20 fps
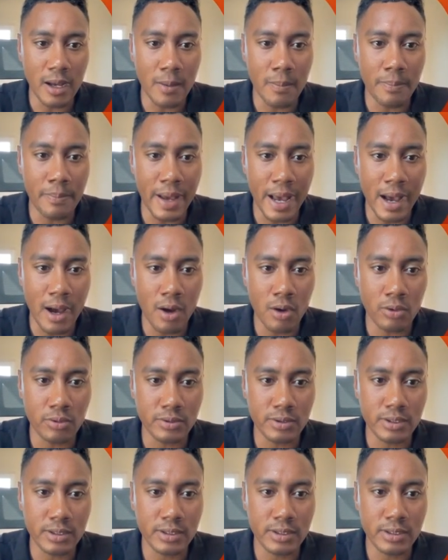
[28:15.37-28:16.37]
about
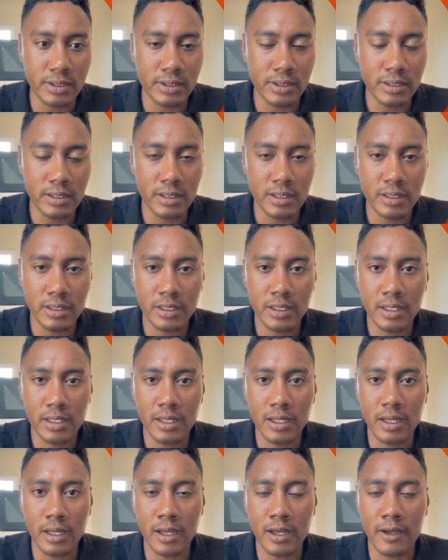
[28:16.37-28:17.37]

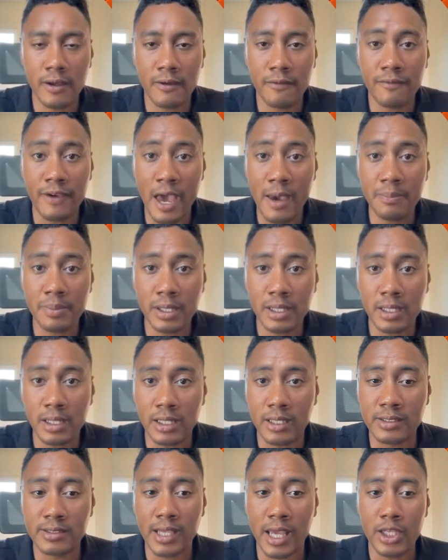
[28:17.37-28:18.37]
Vapi
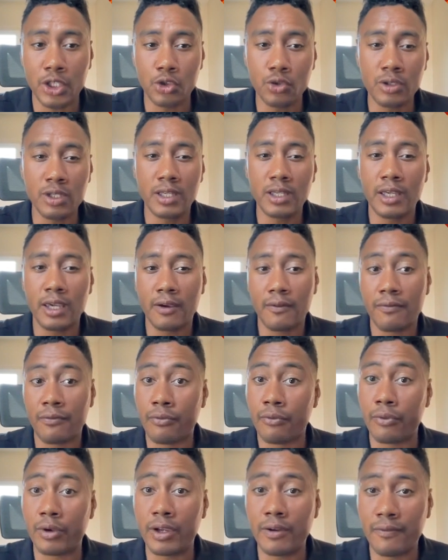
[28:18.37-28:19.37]
is that you can get
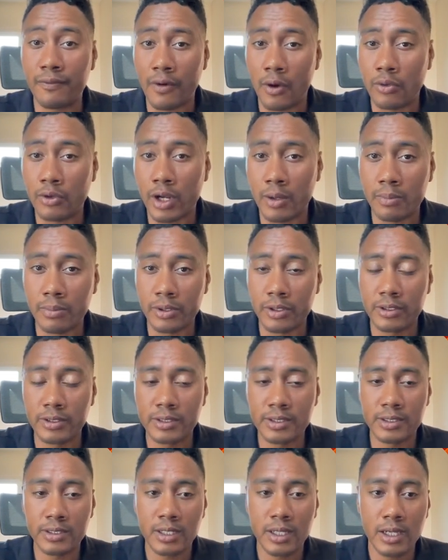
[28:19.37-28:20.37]
free phone
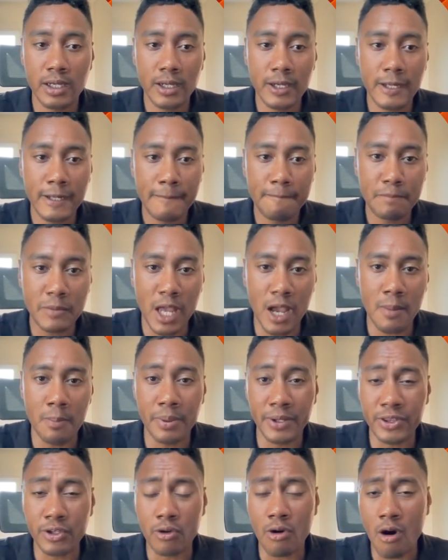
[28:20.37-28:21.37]
numbers,
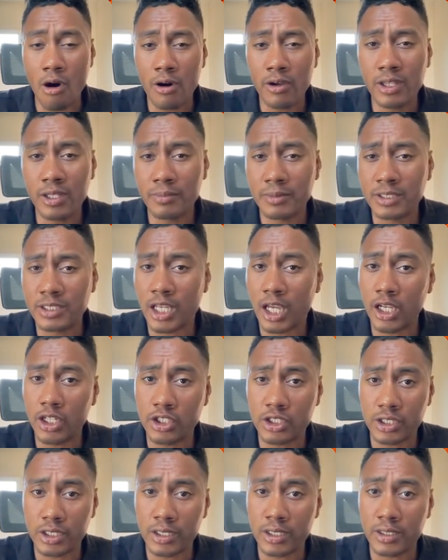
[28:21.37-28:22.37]
but there are
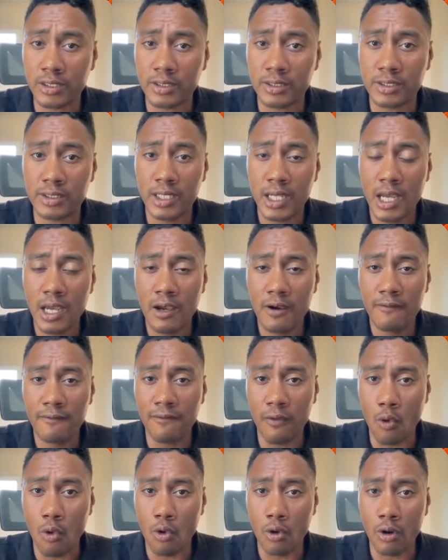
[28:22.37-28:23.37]
limitations
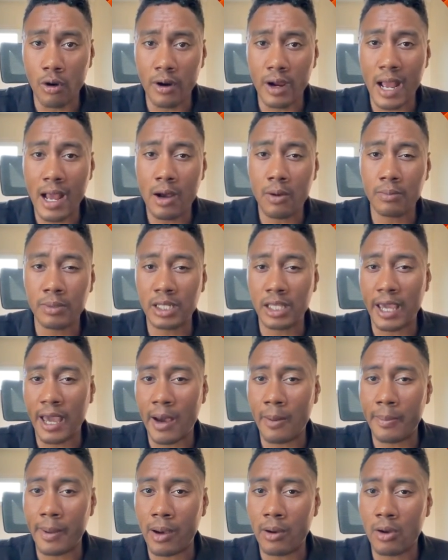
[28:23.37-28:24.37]
for how many
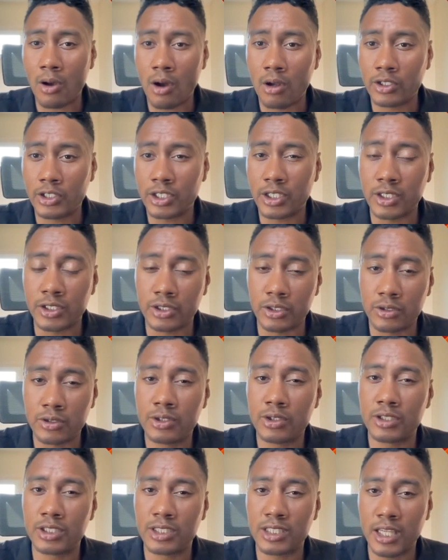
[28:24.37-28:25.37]
outbound calls you can do.
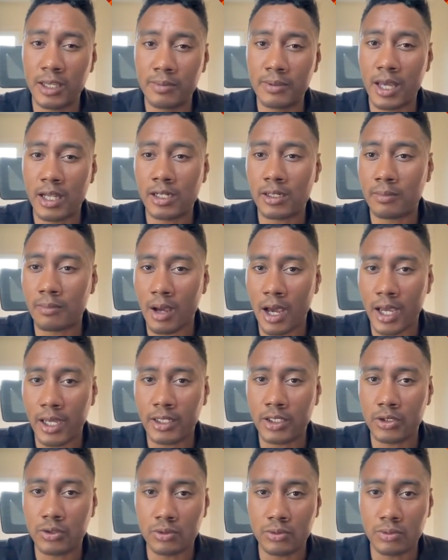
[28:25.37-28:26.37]
So just keep that in
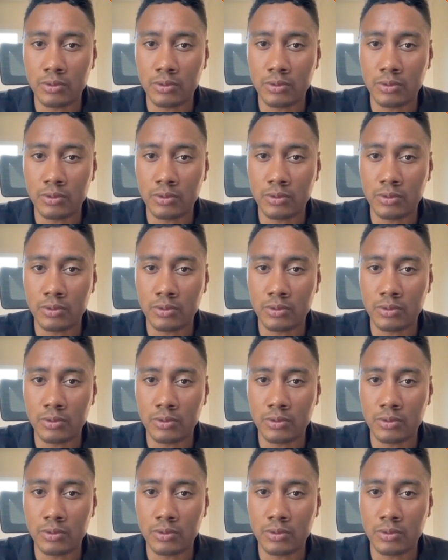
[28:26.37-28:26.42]
mind.